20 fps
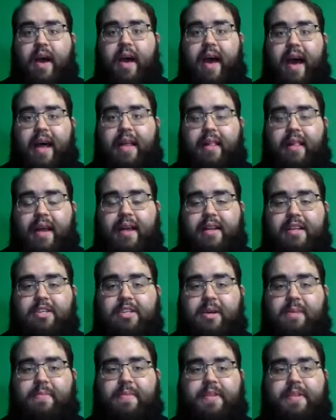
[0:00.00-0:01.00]
I'd like to
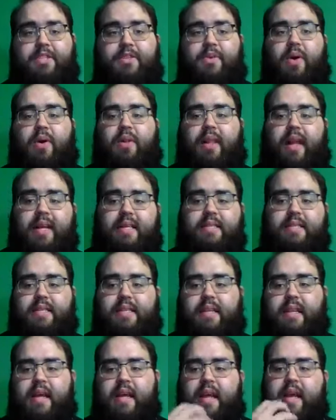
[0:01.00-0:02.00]
jump into our
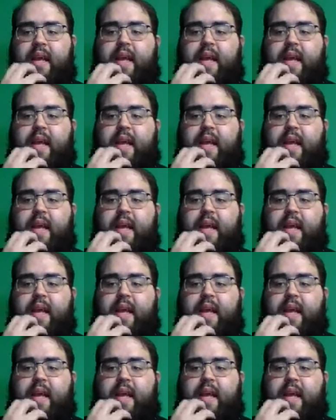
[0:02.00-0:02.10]
lesson.